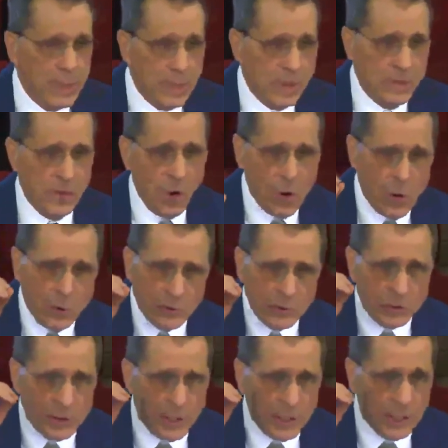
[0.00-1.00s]

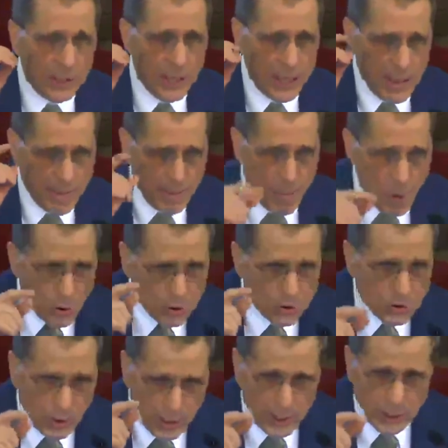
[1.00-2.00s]
those
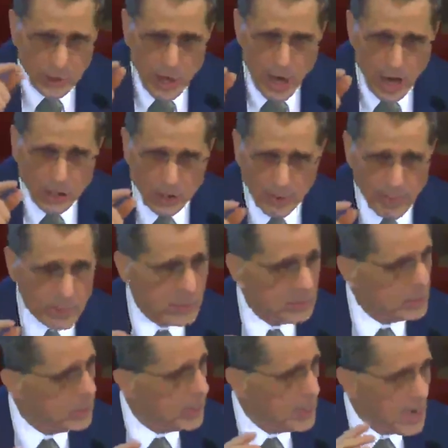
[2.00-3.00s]
emotionally charged
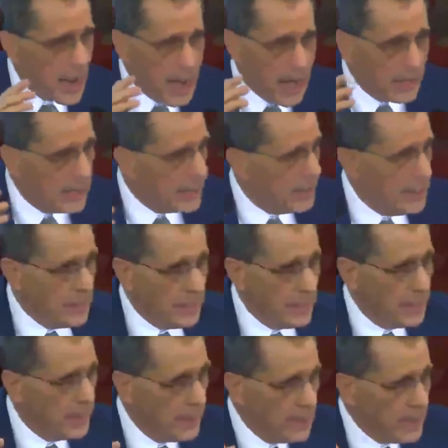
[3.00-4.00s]
images did not
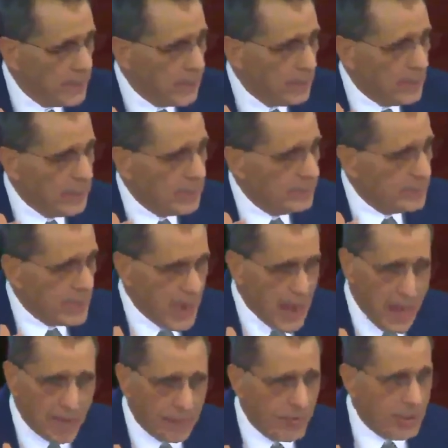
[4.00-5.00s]

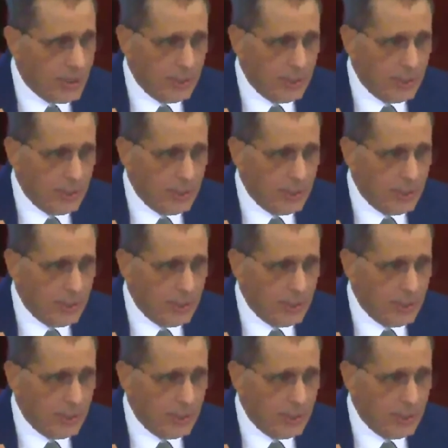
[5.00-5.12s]
have